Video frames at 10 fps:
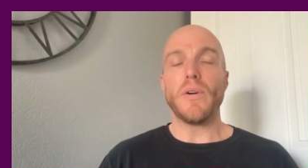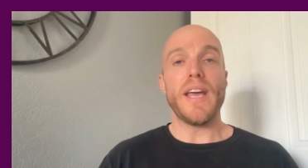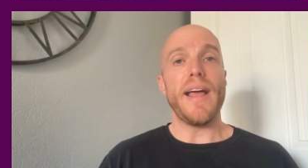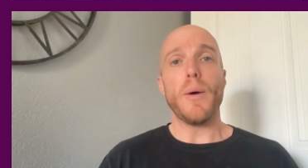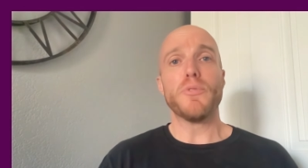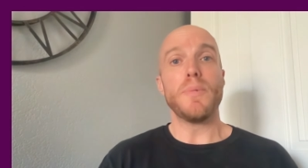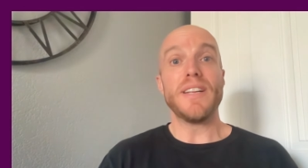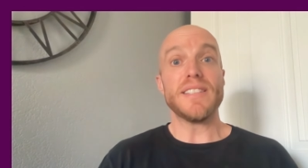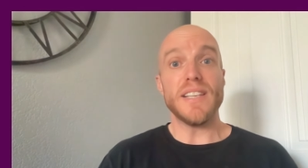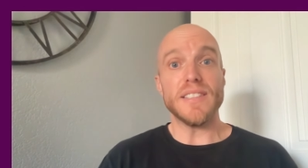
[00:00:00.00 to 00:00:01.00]
get help from an
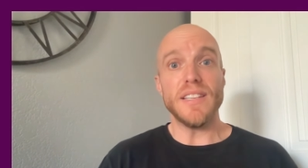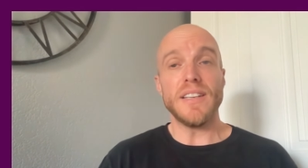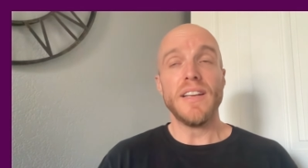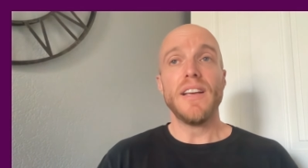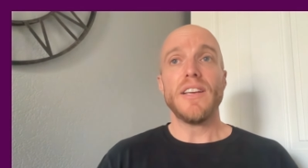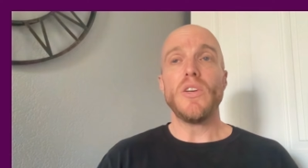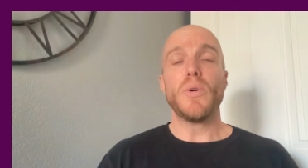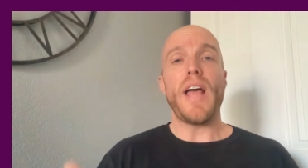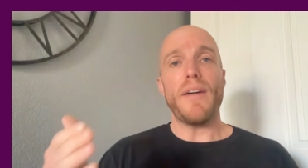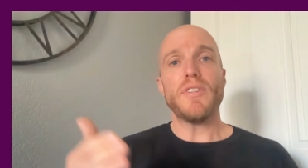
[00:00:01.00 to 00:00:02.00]
assistant. You
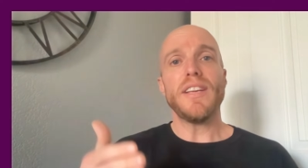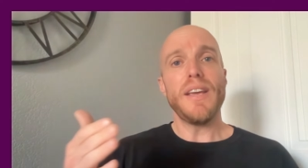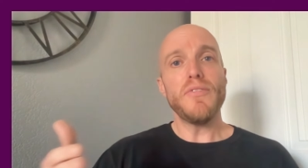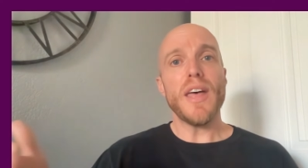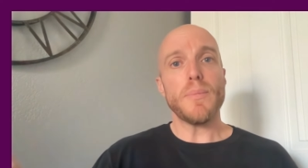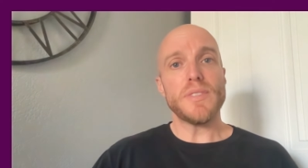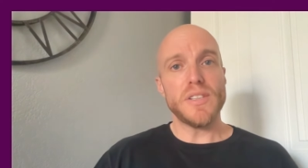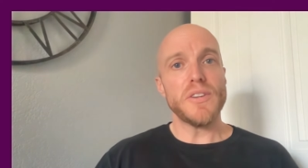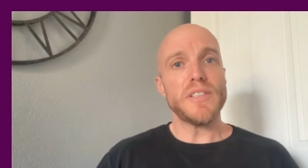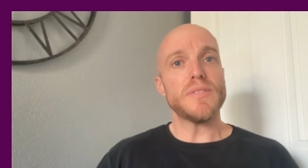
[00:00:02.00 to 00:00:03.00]
would have to give them a
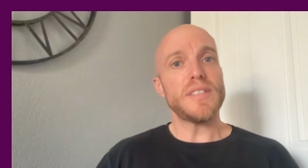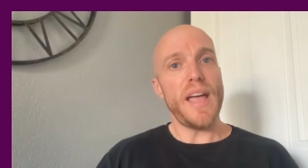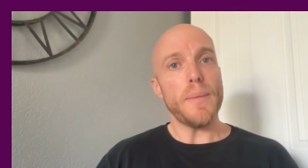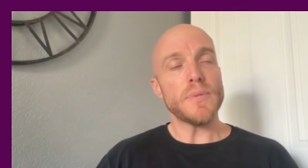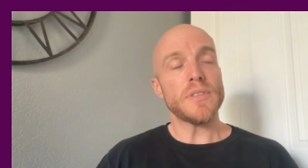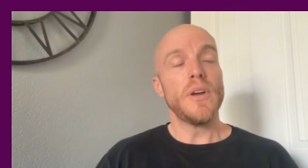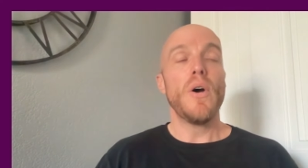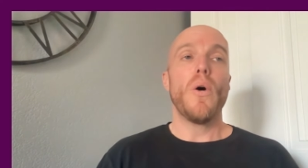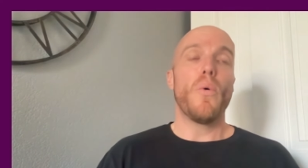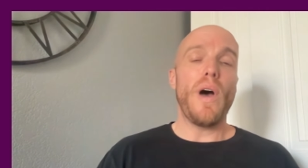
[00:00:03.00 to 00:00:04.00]
series of steps.
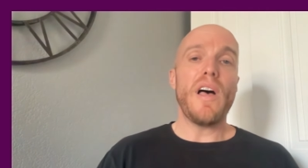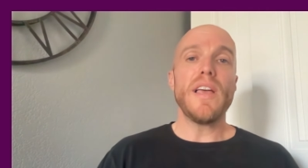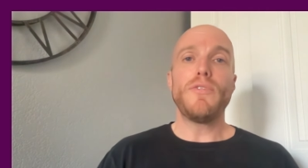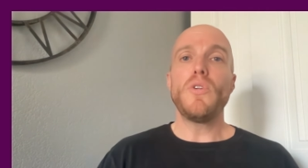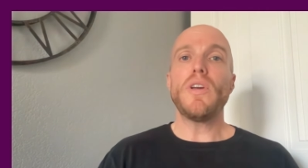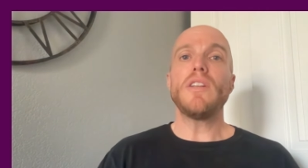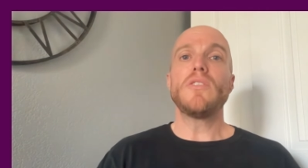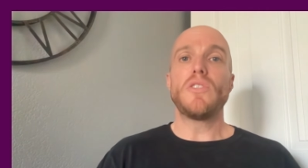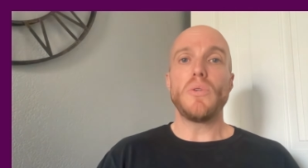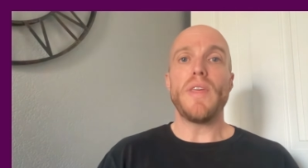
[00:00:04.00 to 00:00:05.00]
Well, if you can
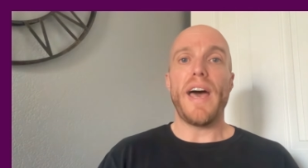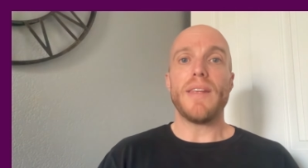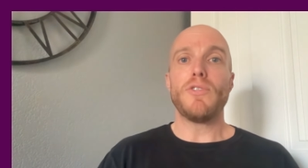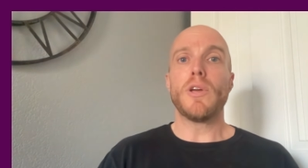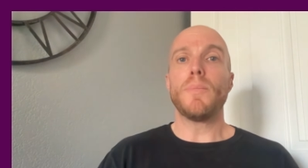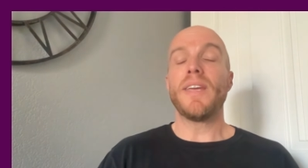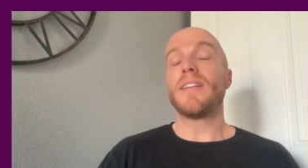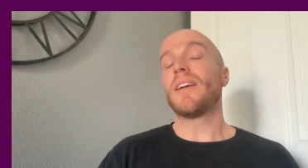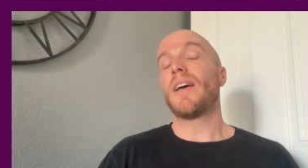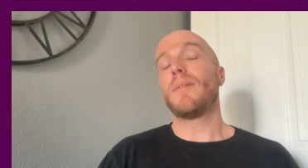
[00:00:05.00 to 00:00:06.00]
do that, if you can
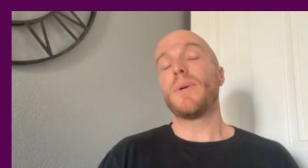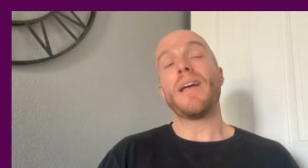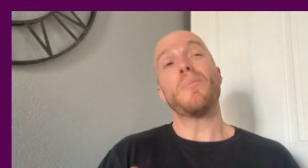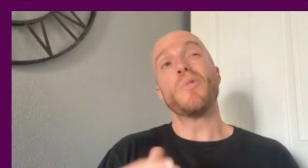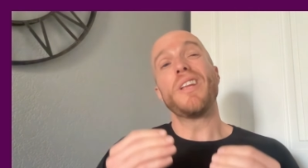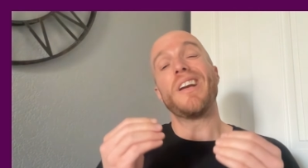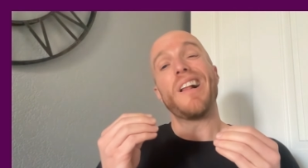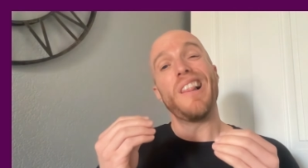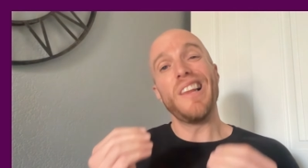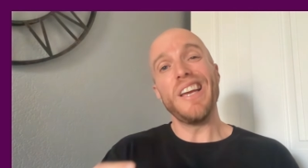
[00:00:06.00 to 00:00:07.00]
begin to become really
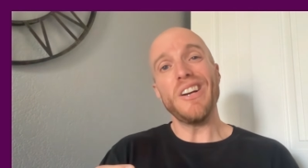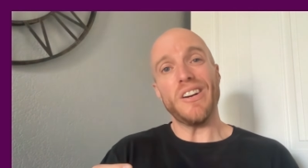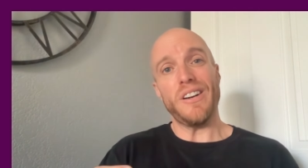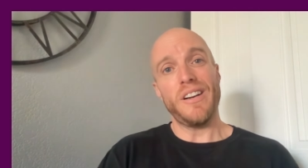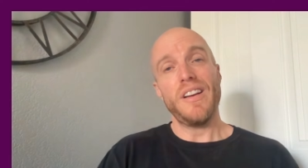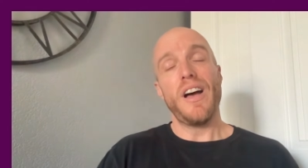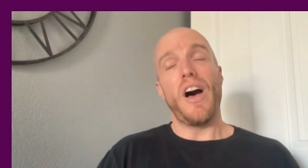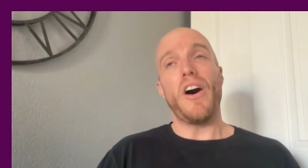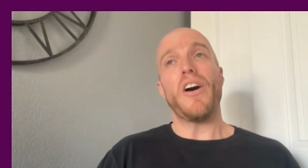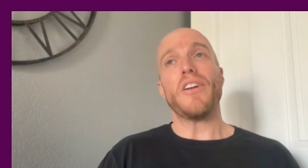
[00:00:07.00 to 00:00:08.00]
clear
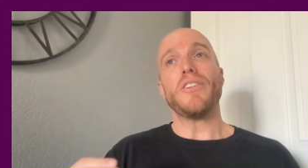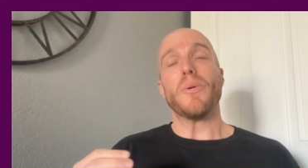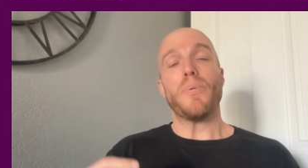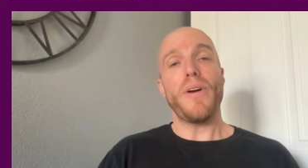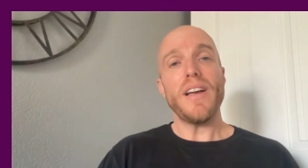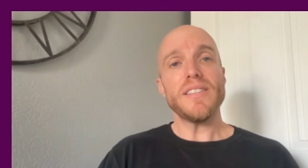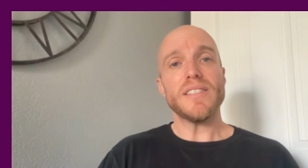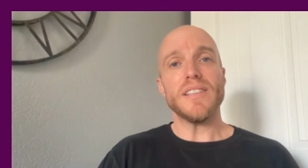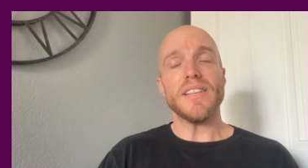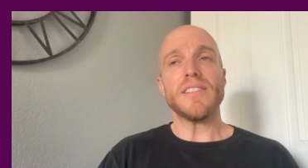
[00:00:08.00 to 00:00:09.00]
on your
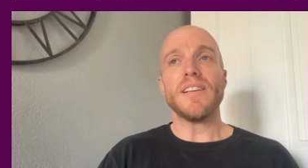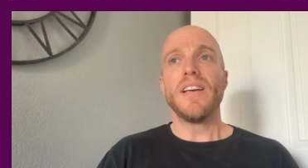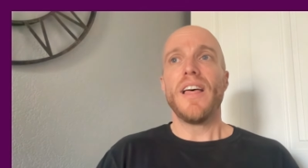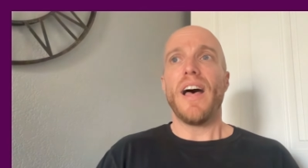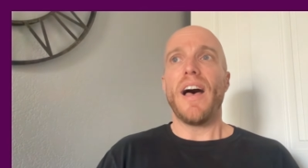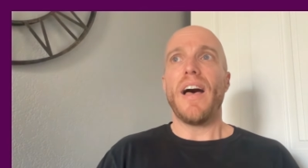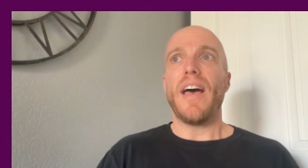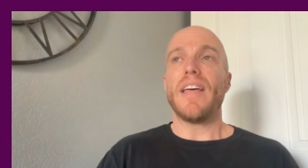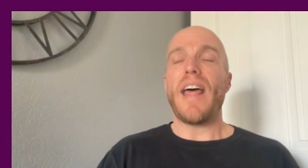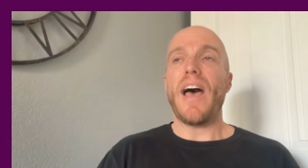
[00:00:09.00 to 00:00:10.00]
processes
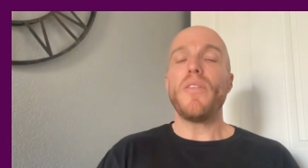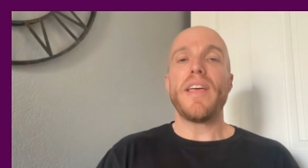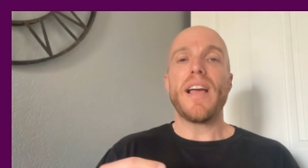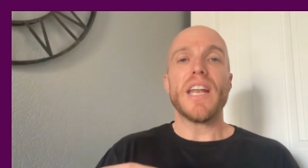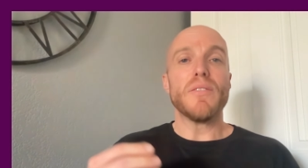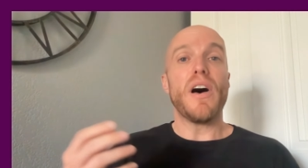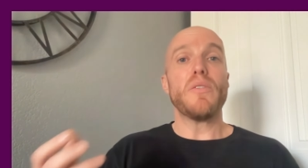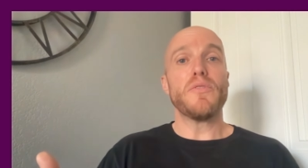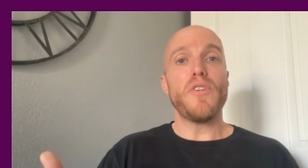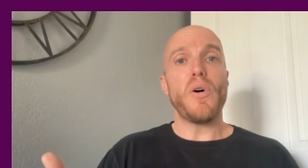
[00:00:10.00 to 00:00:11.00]
and how they kind of
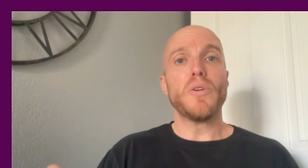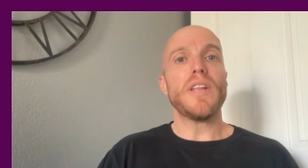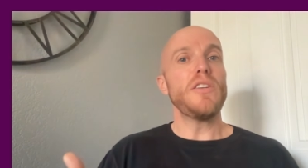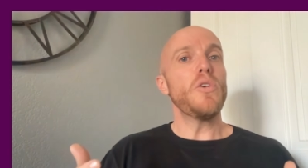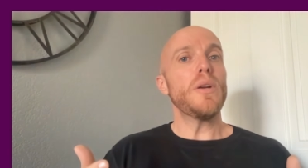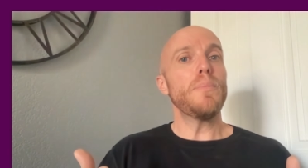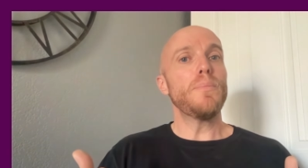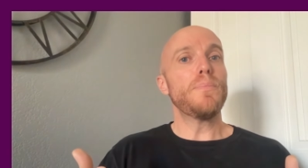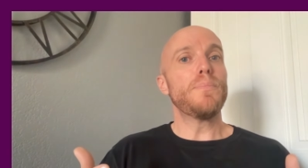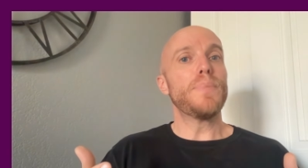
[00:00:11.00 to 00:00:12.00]
unfold, then you can
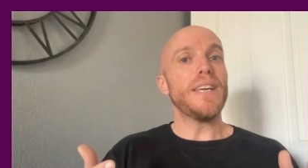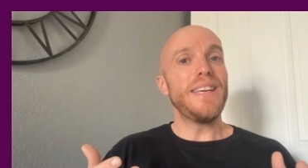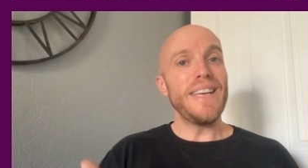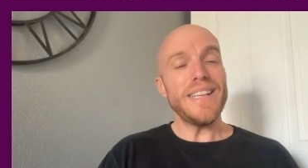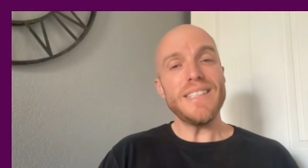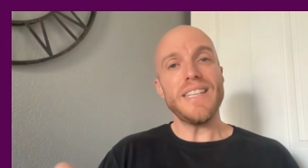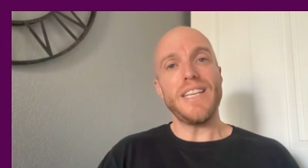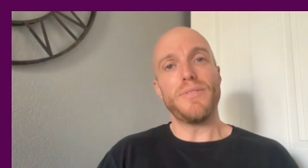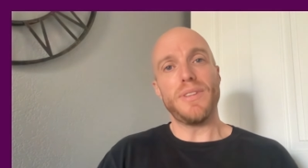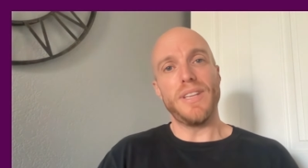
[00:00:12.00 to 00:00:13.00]
begin to
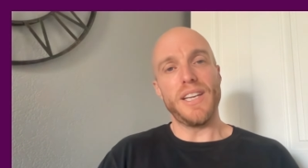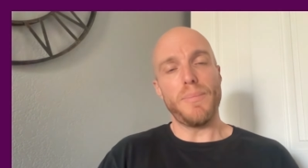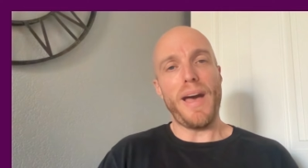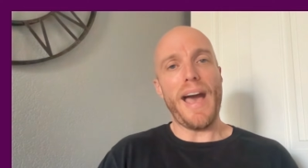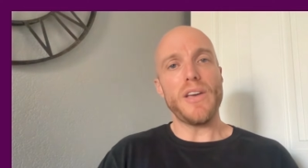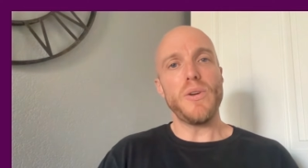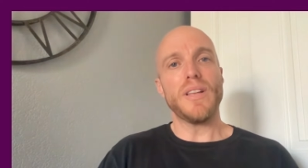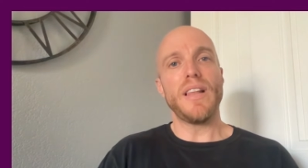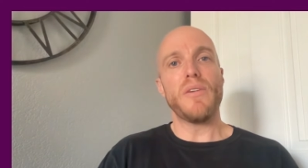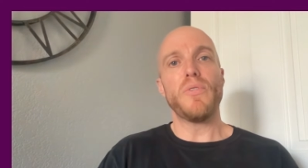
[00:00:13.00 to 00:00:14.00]
even think about how you
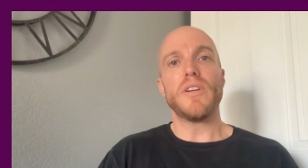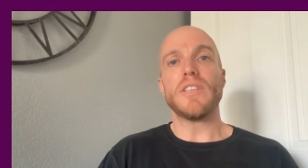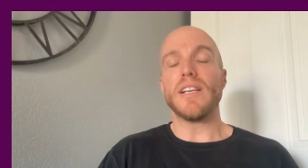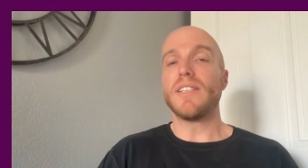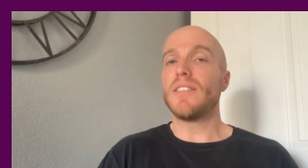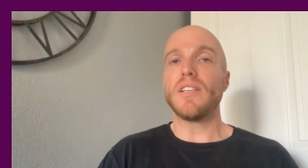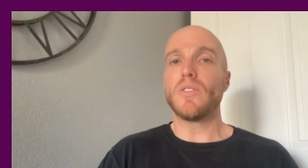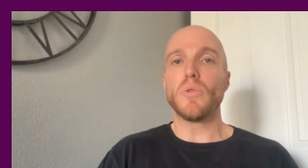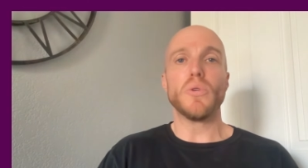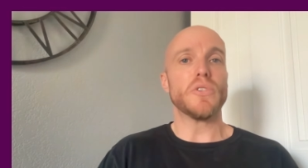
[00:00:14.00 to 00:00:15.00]
can leverage existing
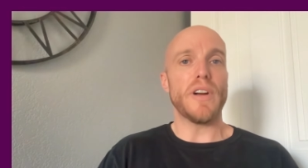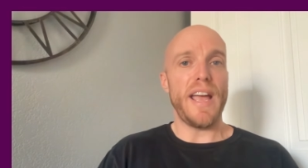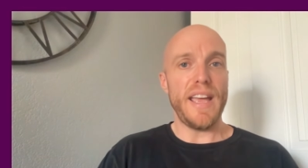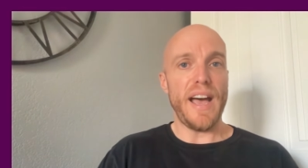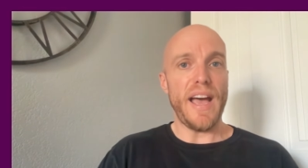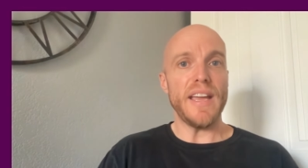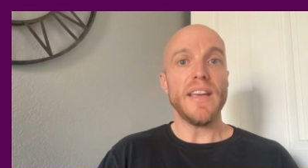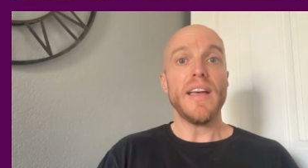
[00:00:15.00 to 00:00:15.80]
tools or AI